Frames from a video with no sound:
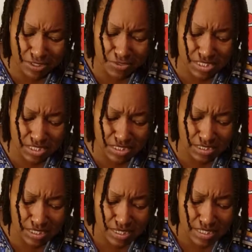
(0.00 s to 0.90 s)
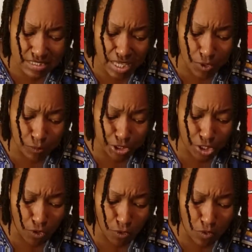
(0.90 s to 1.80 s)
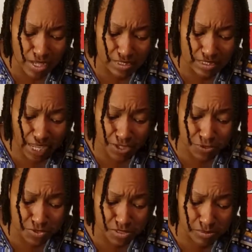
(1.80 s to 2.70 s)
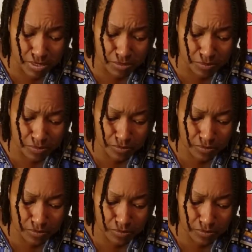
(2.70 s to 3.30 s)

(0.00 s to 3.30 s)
thou then that we go and gather them up?"